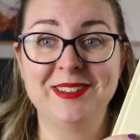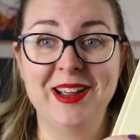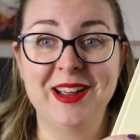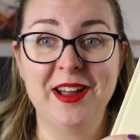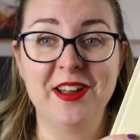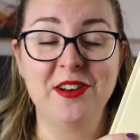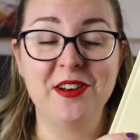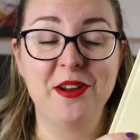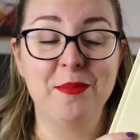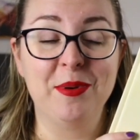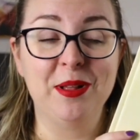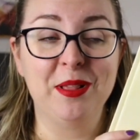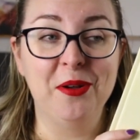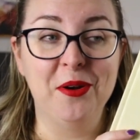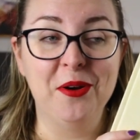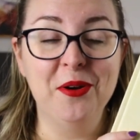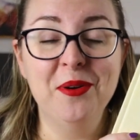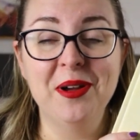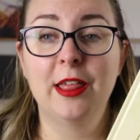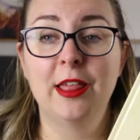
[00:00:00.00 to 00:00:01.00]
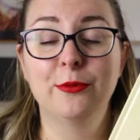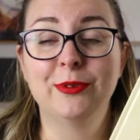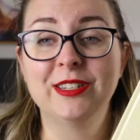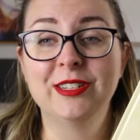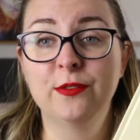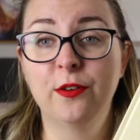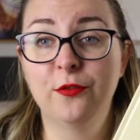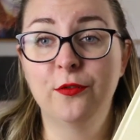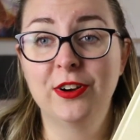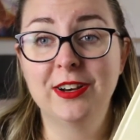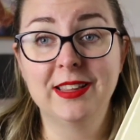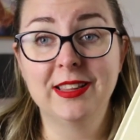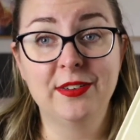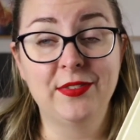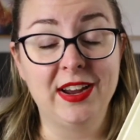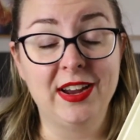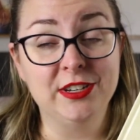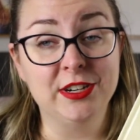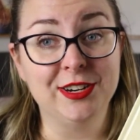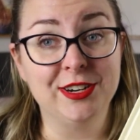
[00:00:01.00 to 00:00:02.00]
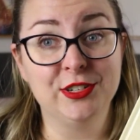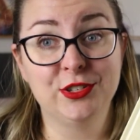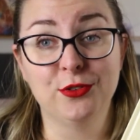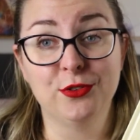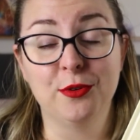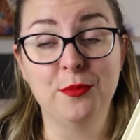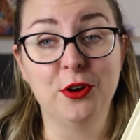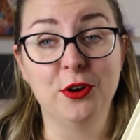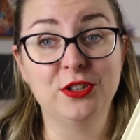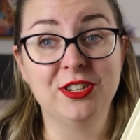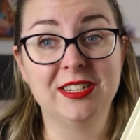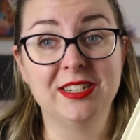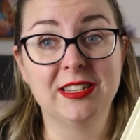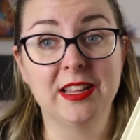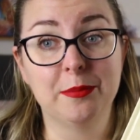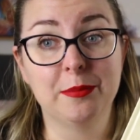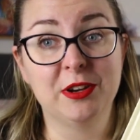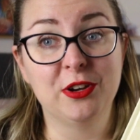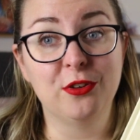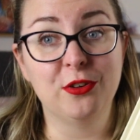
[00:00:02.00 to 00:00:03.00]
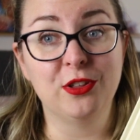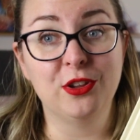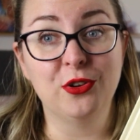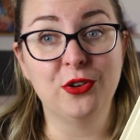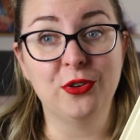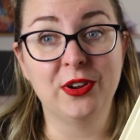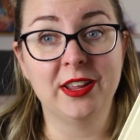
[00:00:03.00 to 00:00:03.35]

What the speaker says: down below. Otherwise, feel free to leave a dinosaur emoji to let me know that you're